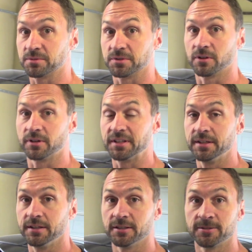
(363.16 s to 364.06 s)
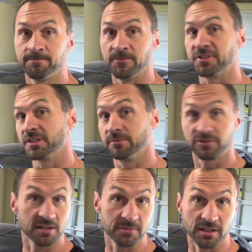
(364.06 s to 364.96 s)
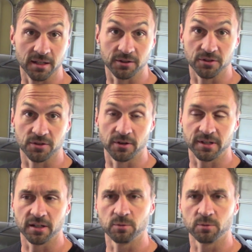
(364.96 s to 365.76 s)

was already here, the subframe connector is already here.